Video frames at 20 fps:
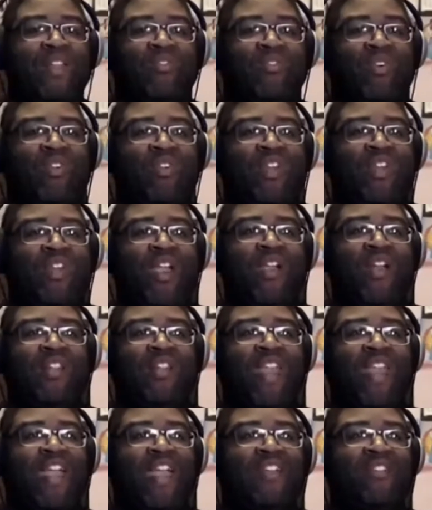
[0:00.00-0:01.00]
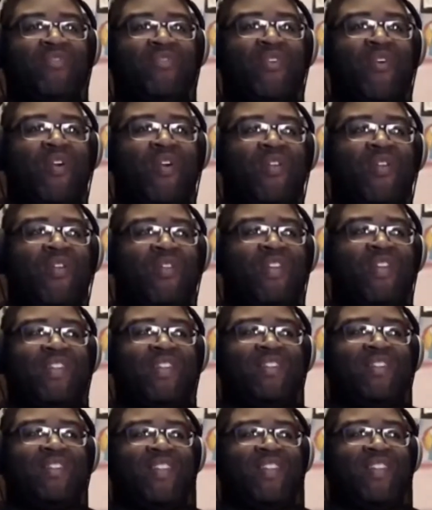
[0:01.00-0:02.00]
trolls carrying kegs for him
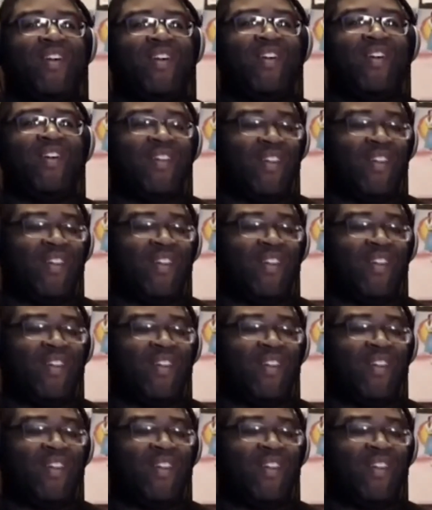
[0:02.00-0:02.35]
because Yeah.